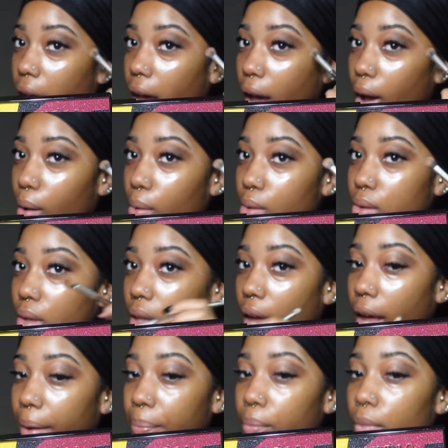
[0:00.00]
it out so
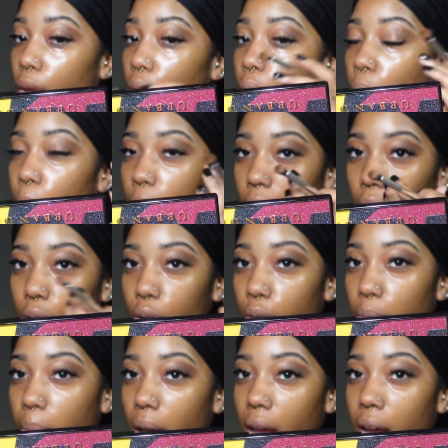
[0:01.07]
that when I do
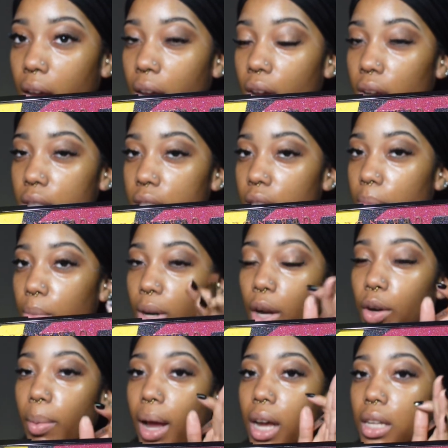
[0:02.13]
my when I do
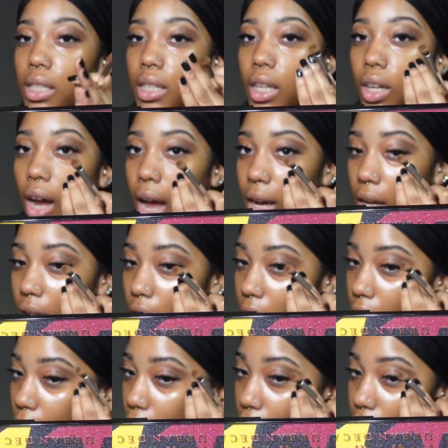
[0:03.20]
my concealer, I can
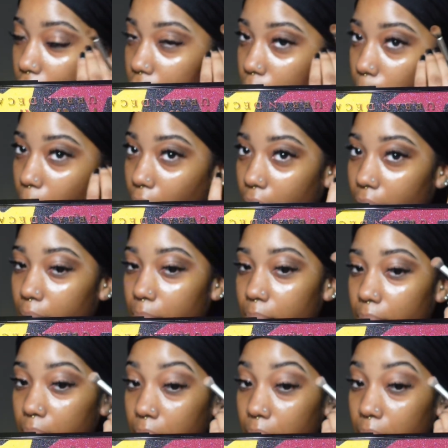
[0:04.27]
cut crease the bottom.